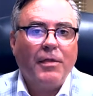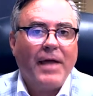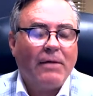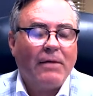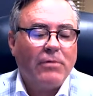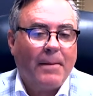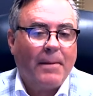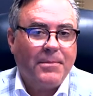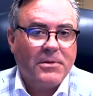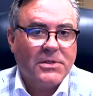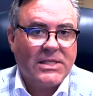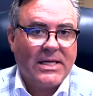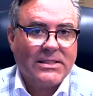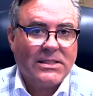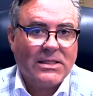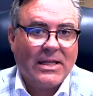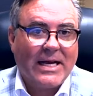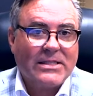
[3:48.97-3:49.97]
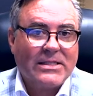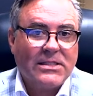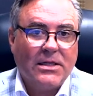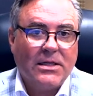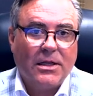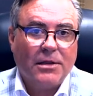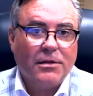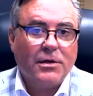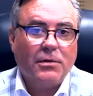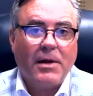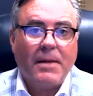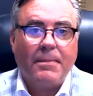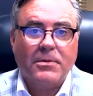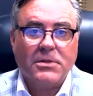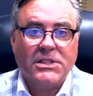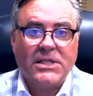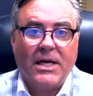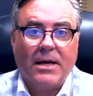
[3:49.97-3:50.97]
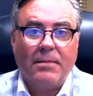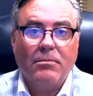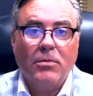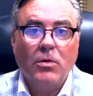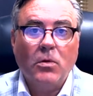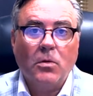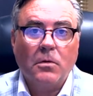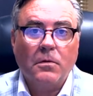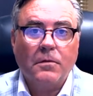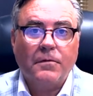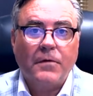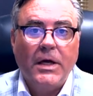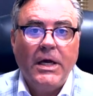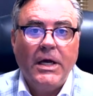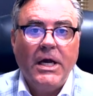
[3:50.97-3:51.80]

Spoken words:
that represents less than a 3% move.